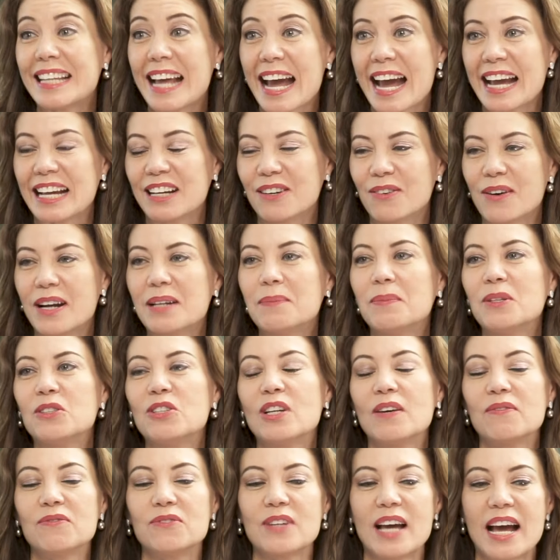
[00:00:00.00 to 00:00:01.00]
nag, right?
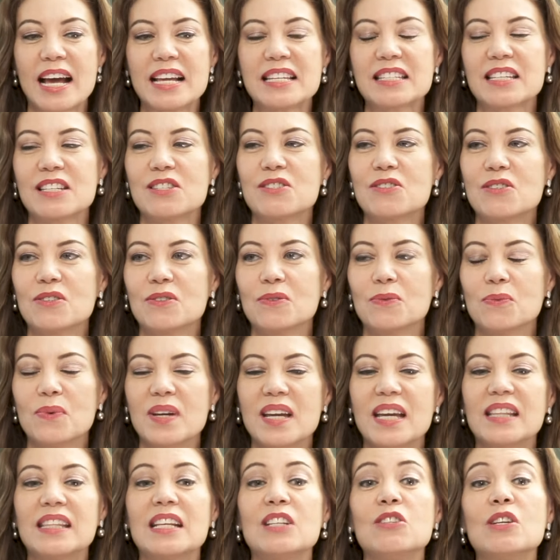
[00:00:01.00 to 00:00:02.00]
But you have to ask a certain
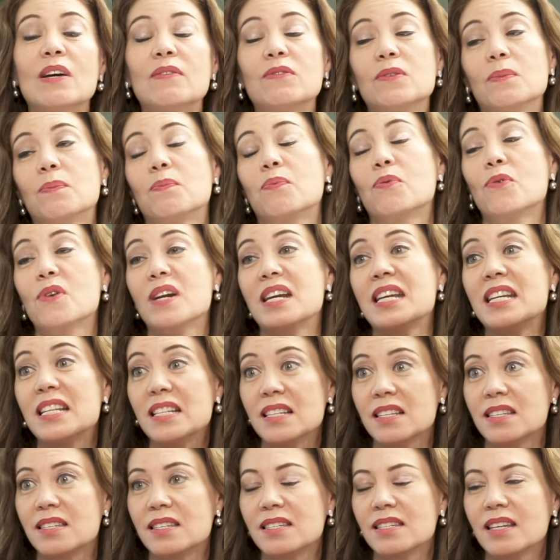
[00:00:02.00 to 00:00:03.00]
way, and then you have to
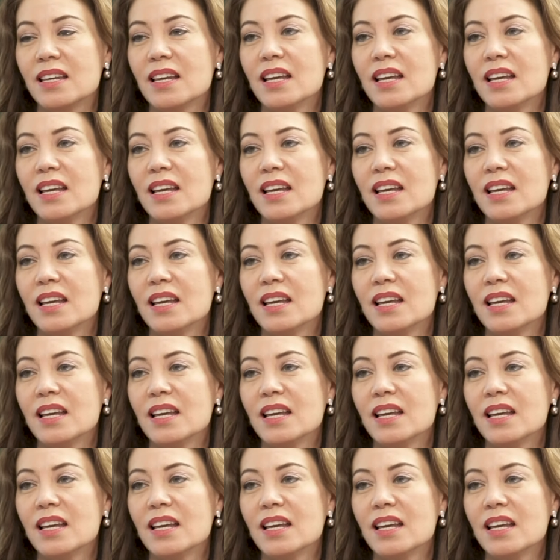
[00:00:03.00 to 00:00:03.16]
praise.